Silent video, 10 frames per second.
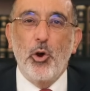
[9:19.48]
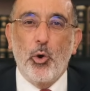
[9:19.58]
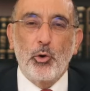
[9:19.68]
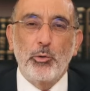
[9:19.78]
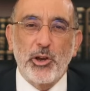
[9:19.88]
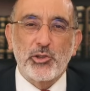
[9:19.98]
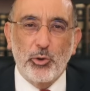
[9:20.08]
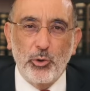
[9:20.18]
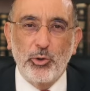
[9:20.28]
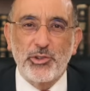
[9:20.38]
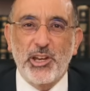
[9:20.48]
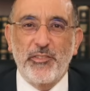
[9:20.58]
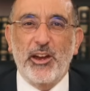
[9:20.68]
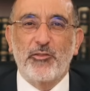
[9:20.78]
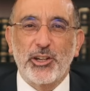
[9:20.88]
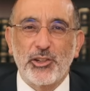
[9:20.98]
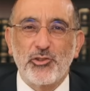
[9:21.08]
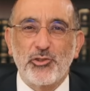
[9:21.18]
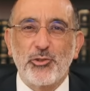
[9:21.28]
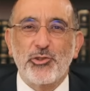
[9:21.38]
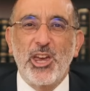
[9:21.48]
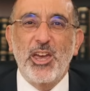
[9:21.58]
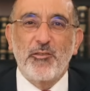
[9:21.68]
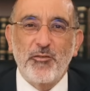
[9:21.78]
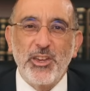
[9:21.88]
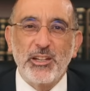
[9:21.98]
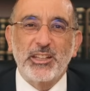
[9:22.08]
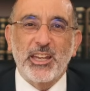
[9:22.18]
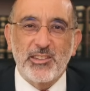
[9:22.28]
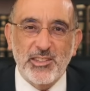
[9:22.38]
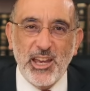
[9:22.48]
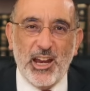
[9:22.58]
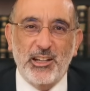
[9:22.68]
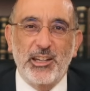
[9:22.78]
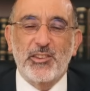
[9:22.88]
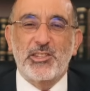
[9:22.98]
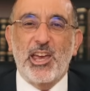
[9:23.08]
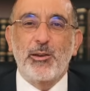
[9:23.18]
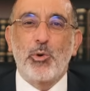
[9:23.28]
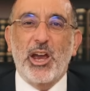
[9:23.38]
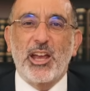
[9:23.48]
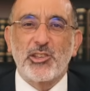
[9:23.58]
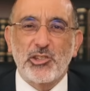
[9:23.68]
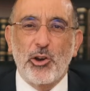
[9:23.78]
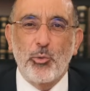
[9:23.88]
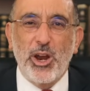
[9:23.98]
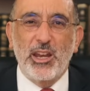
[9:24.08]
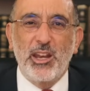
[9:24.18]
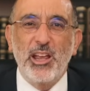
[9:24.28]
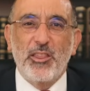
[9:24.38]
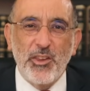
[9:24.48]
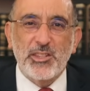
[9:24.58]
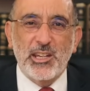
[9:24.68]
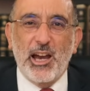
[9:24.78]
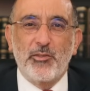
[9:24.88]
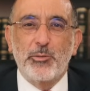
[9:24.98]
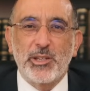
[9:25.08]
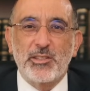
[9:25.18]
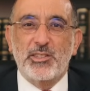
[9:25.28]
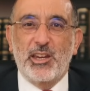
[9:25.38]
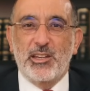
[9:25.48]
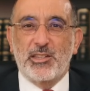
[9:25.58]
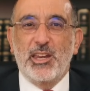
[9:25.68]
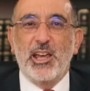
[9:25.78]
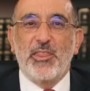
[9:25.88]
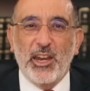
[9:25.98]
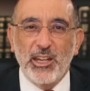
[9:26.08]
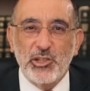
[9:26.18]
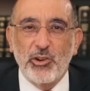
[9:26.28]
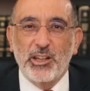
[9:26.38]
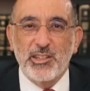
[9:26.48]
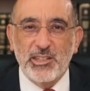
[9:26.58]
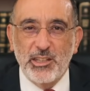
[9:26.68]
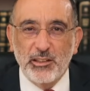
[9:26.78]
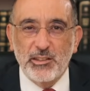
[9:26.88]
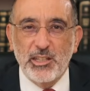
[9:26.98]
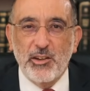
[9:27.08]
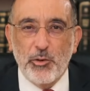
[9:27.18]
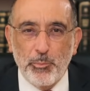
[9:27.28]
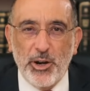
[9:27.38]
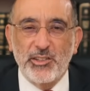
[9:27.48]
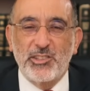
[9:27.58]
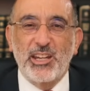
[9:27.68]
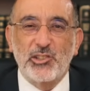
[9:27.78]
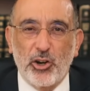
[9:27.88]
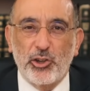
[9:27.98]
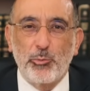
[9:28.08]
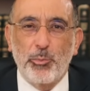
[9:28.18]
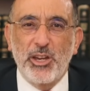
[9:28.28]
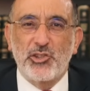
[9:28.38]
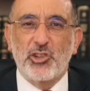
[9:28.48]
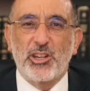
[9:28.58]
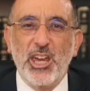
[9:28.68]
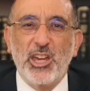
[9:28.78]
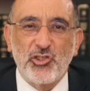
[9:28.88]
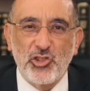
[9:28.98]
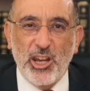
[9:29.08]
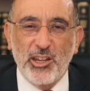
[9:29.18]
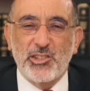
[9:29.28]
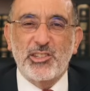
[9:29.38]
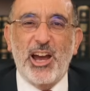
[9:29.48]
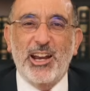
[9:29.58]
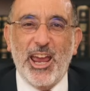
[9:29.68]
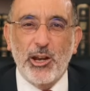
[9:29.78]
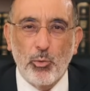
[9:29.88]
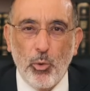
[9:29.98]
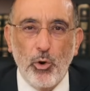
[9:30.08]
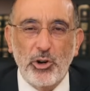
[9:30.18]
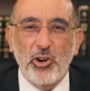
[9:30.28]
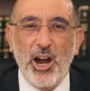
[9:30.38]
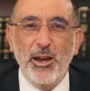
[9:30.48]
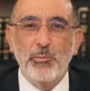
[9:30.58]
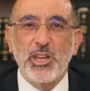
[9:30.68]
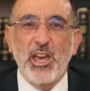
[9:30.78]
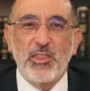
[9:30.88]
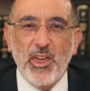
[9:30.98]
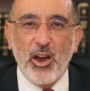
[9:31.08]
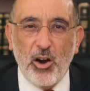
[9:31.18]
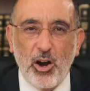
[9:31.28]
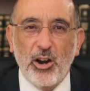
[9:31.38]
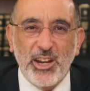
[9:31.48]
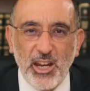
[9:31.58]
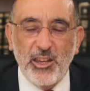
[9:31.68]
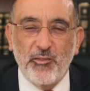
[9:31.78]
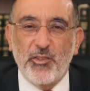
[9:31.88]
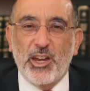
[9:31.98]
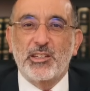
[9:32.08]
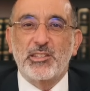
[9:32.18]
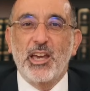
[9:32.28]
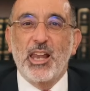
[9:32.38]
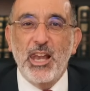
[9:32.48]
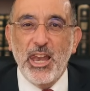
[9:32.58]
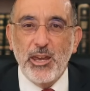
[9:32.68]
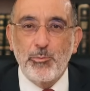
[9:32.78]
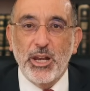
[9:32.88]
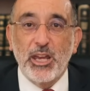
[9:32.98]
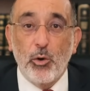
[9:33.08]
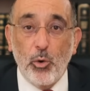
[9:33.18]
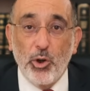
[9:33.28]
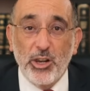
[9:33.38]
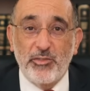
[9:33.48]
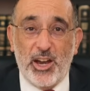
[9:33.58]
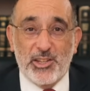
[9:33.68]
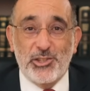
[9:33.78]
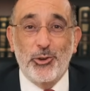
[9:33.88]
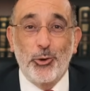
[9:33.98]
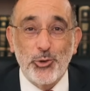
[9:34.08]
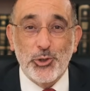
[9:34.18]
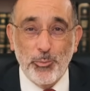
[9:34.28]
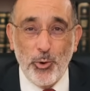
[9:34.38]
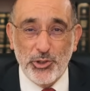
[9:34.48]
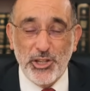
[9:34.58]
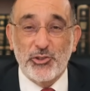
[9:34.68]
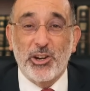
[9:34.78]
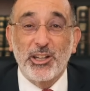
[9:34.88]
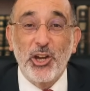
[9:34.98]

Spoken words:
Almost all South African Jews feel exactly the same way. And so when this government says that Israel is guilty of apartheid, occupation, genocide, and war crimes, they are in effect labeling all of us who support Israel,